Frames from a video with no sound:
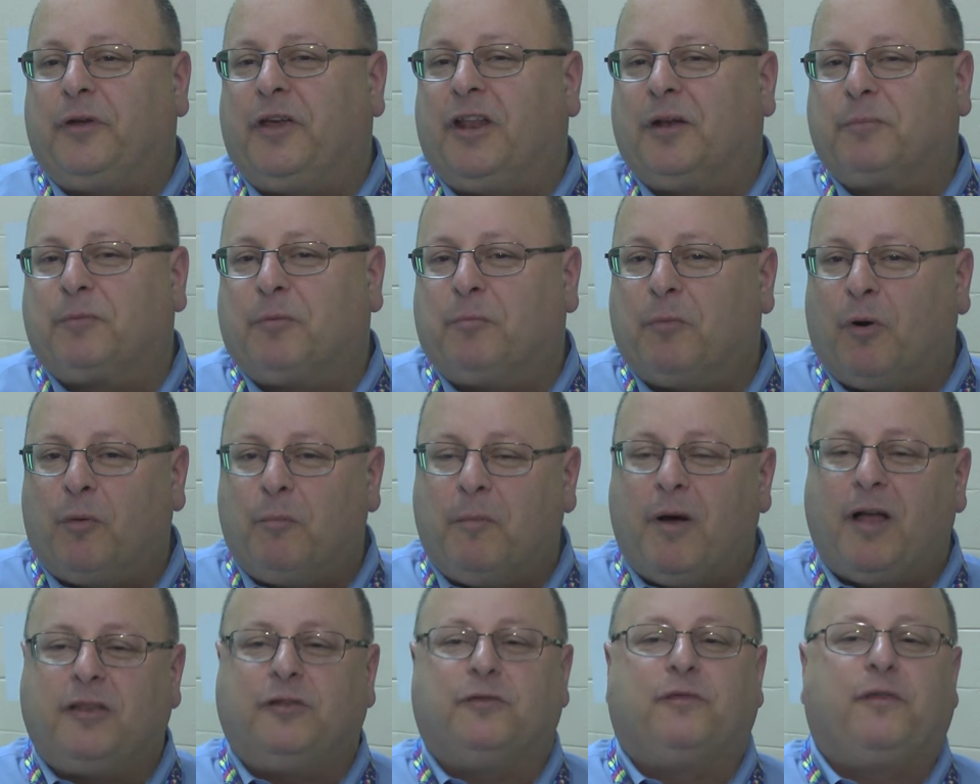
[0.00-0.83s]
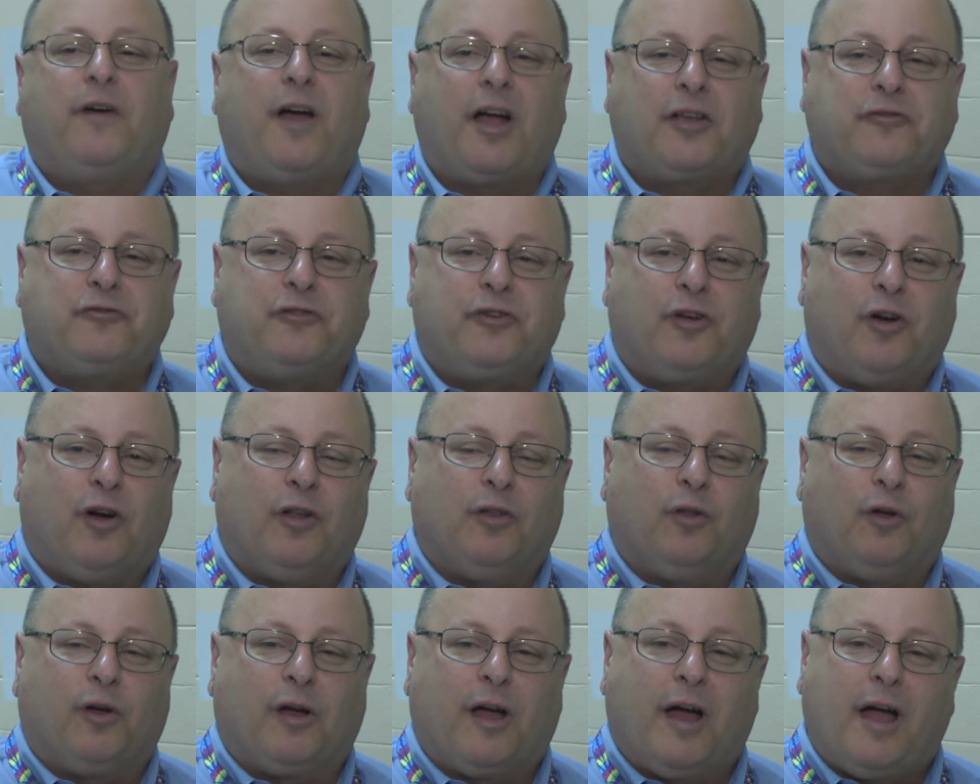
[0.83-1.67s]
here to promote manufacturing
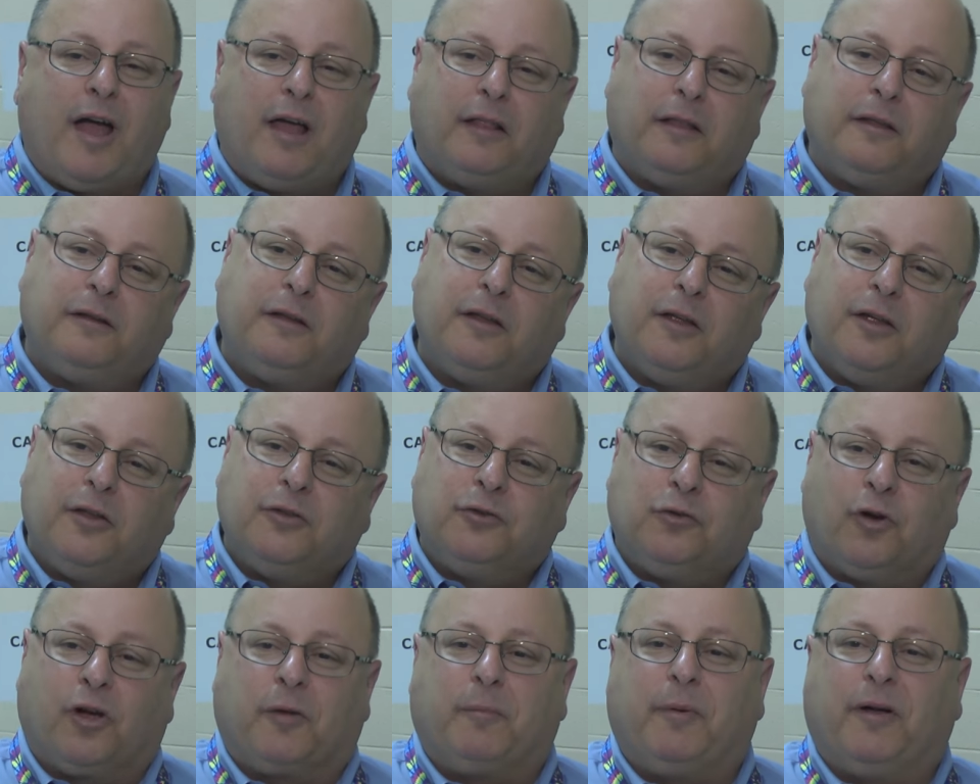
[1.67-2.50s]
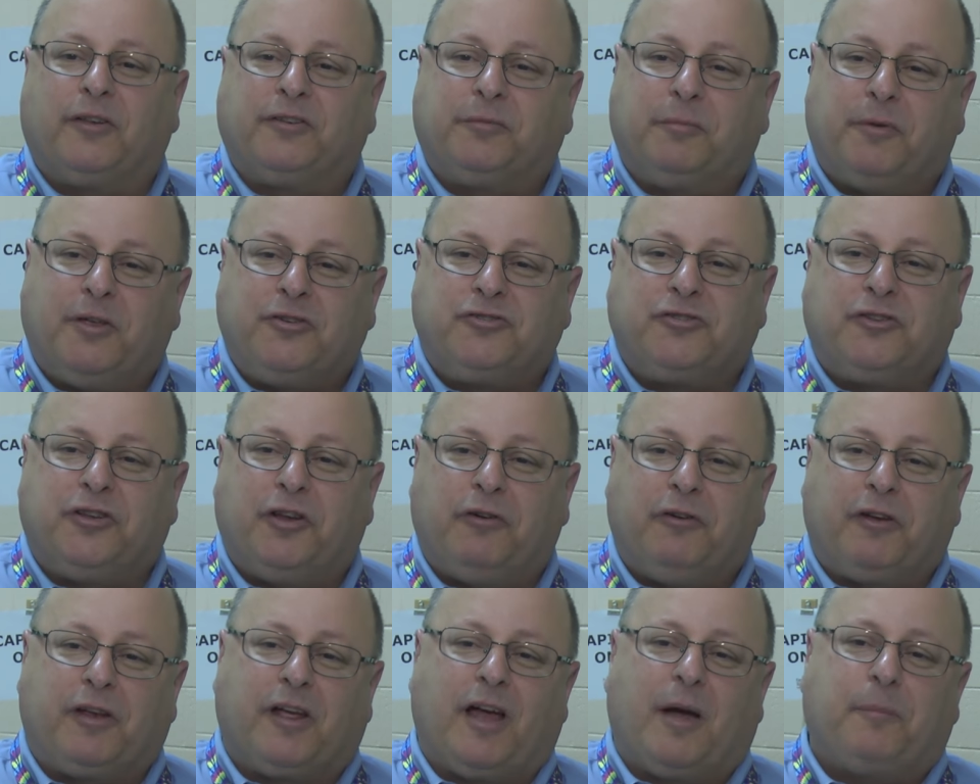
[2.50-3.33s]
on Long Island, talk about some
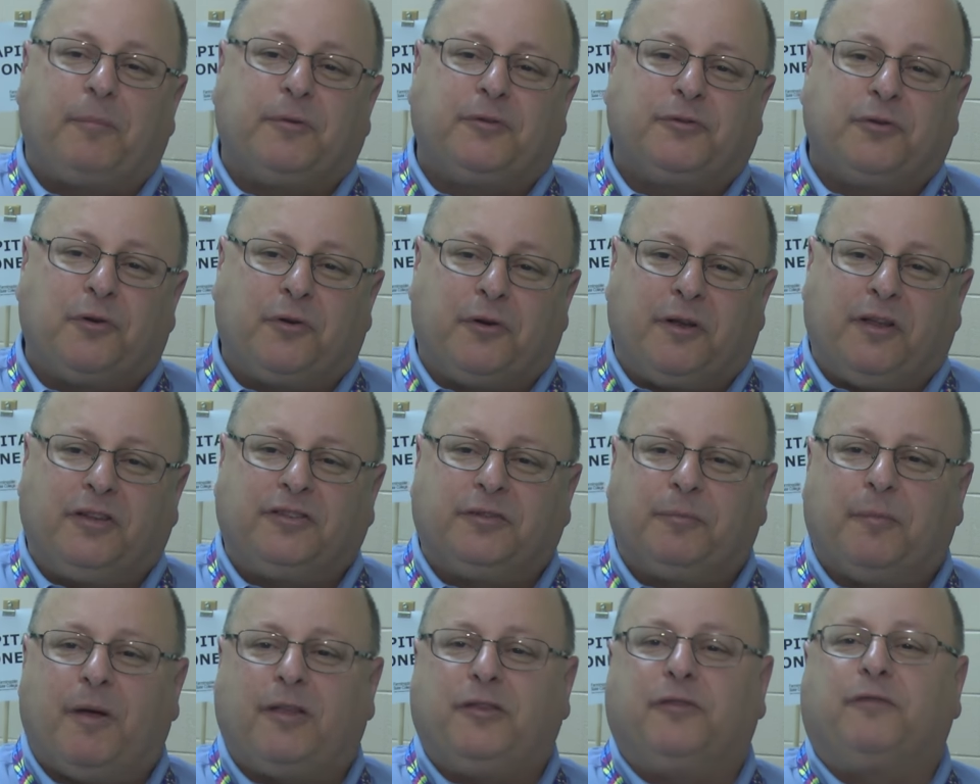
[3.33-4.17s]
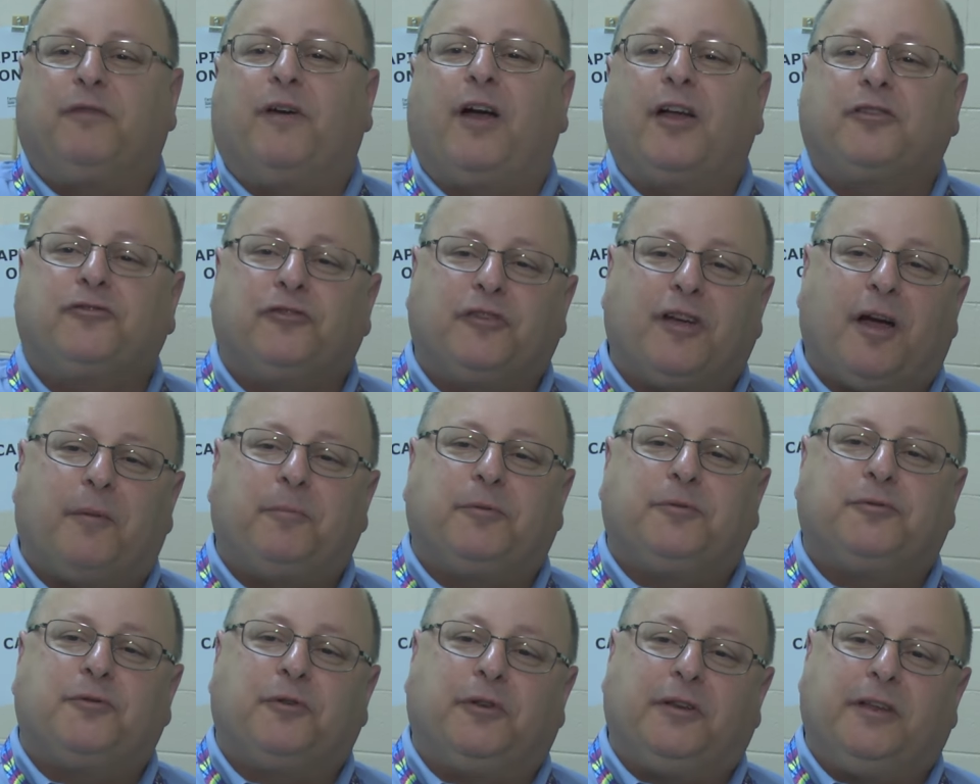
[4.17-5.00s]
engineering opportunities, some manufacturing
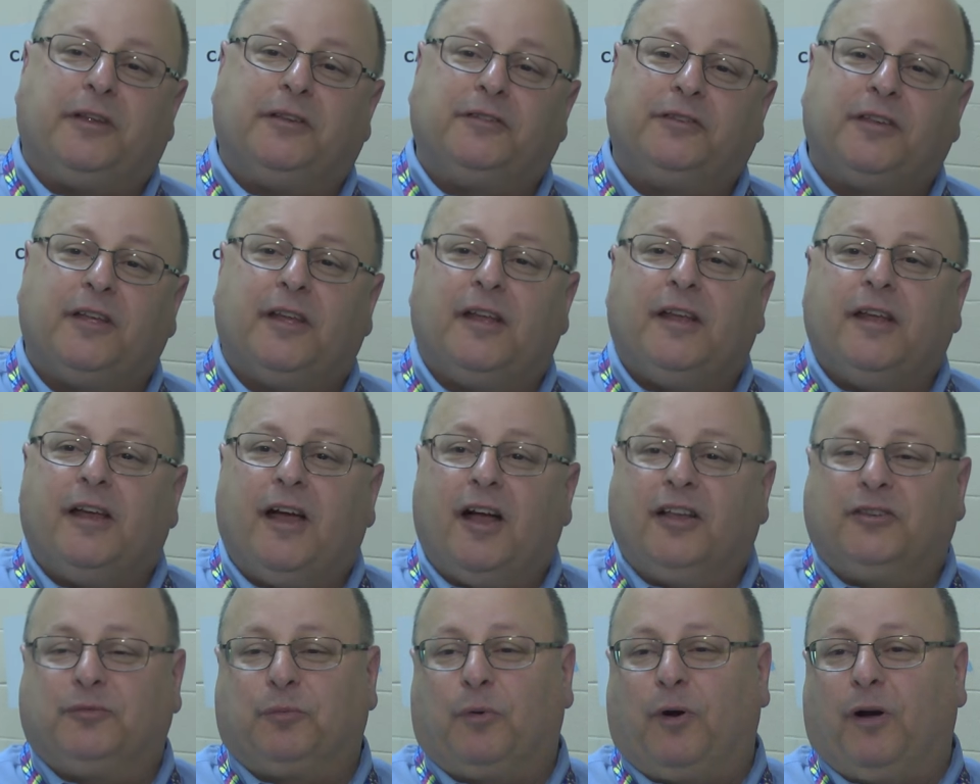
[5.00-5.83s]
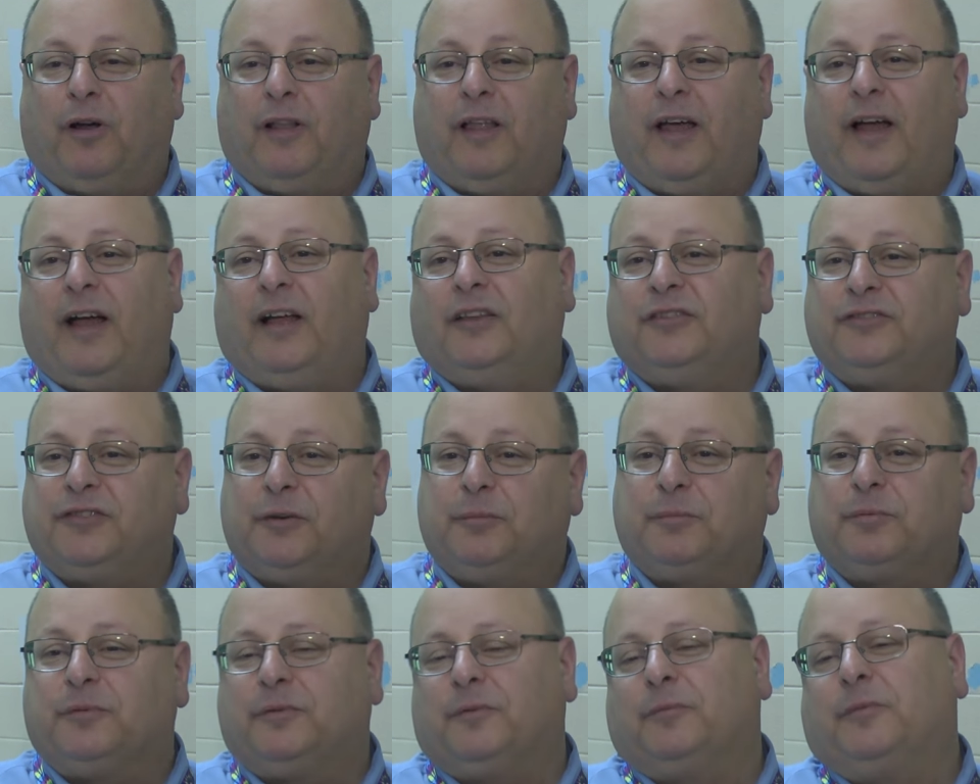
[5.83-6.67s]
opportunities, as well as
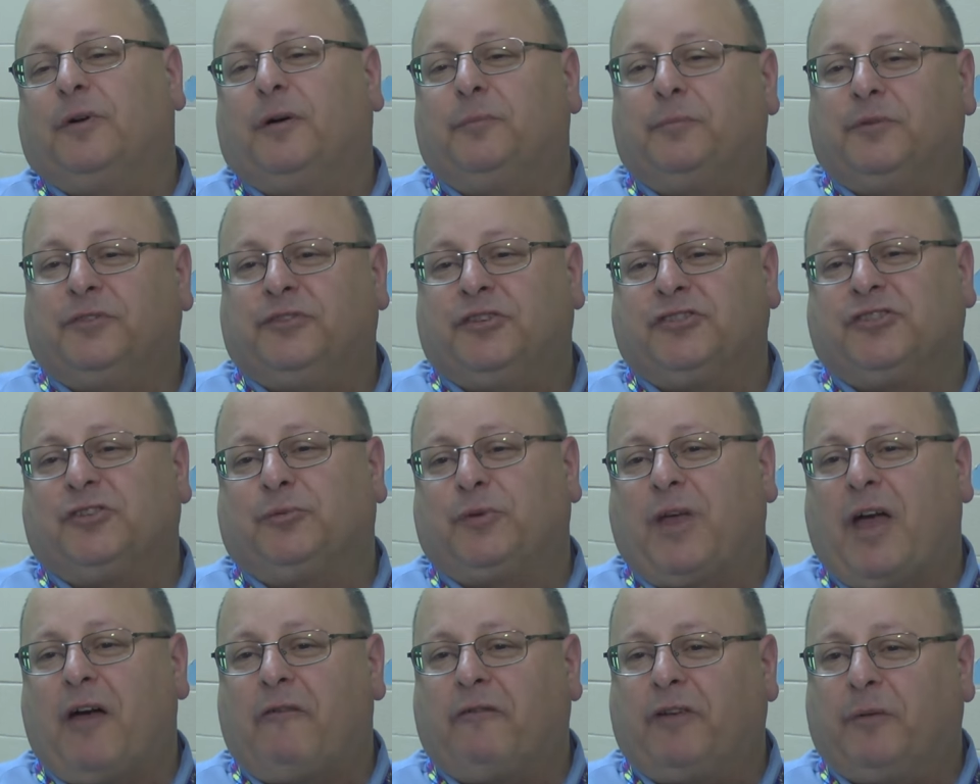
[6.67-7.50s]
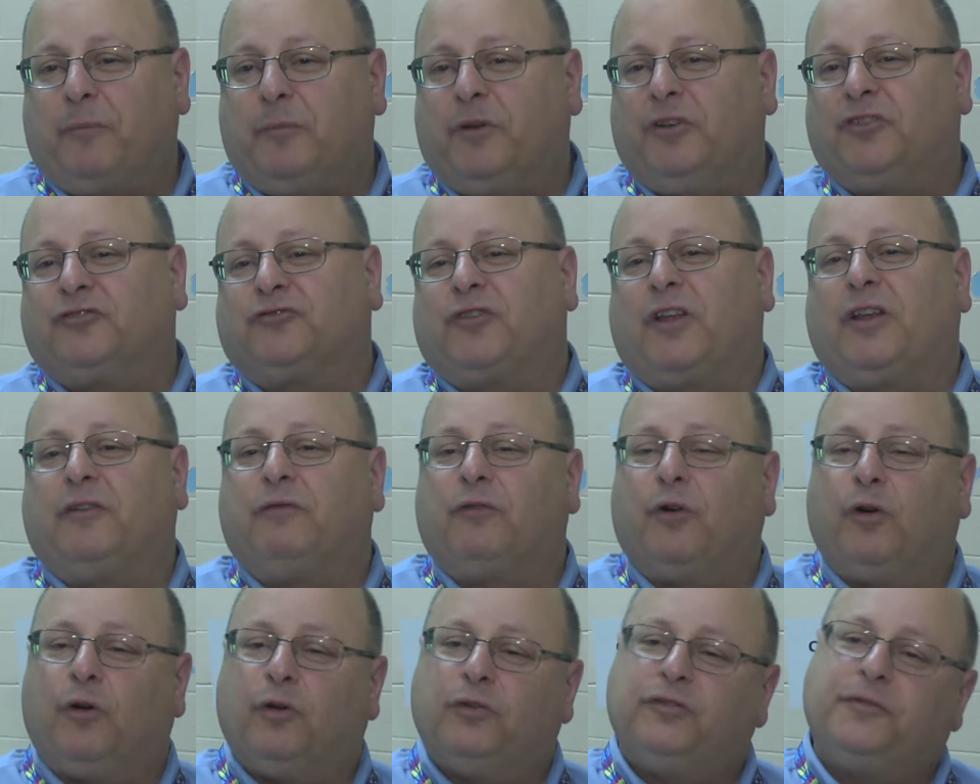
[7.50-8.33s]
some positions we have in
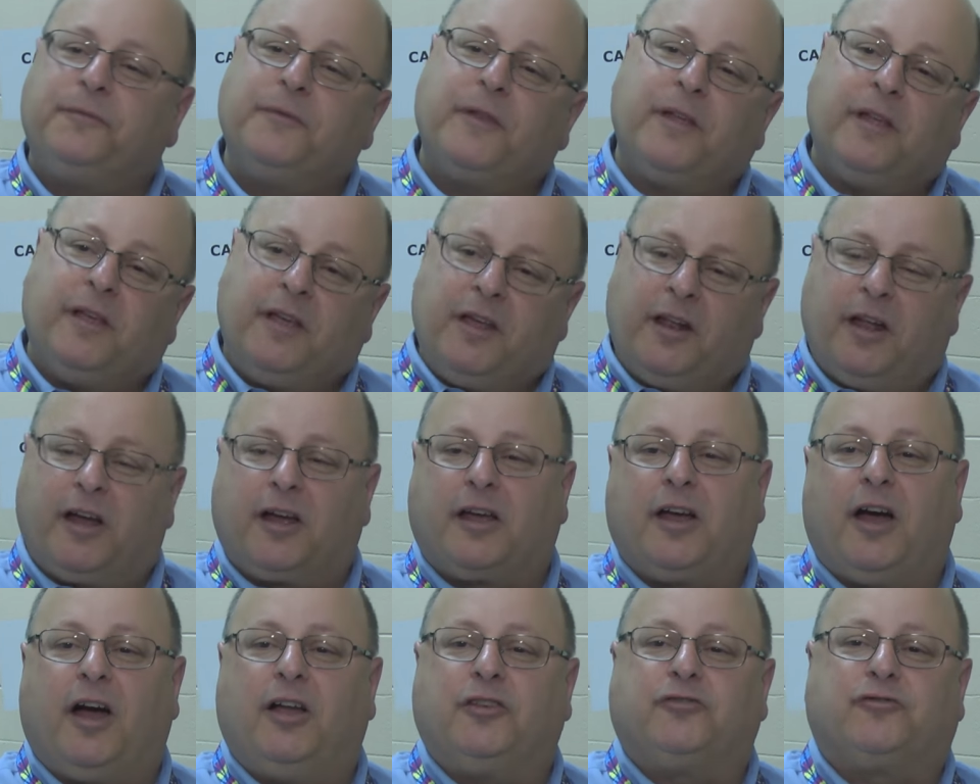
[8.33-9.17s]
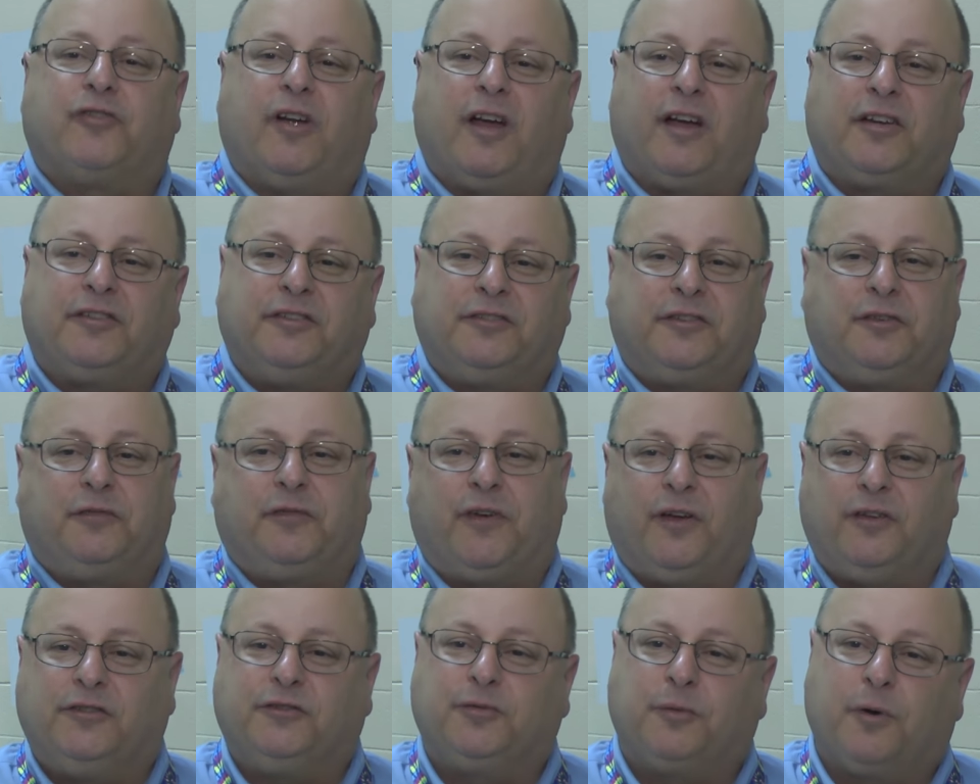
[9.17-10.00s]
administrative roles in our contracts and
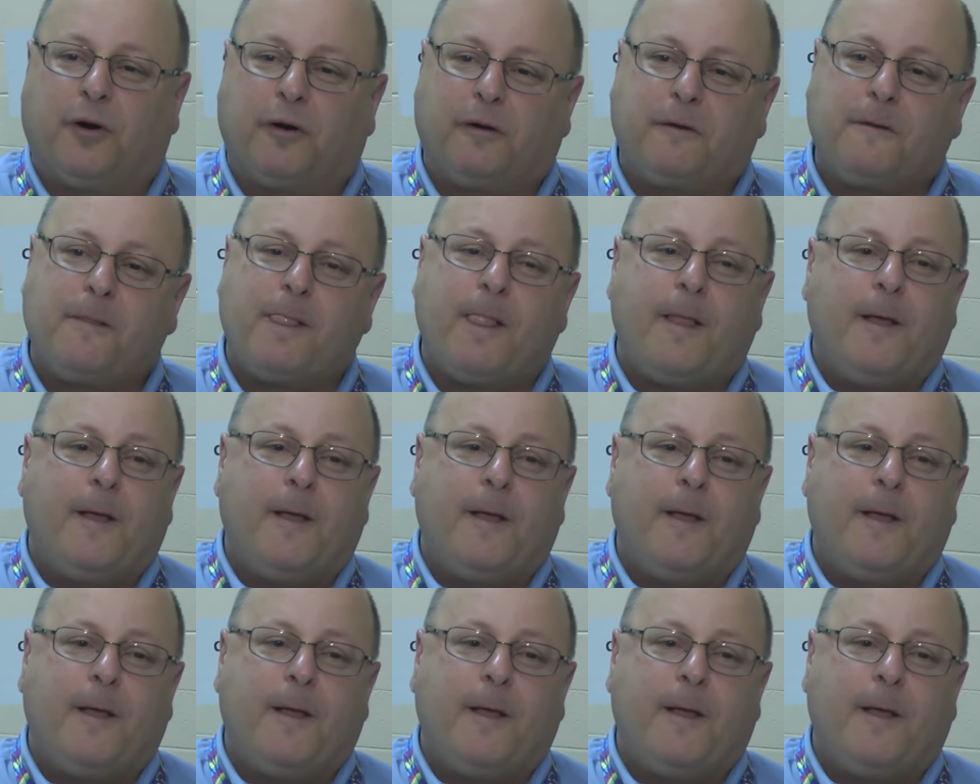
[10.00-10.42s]
defense work.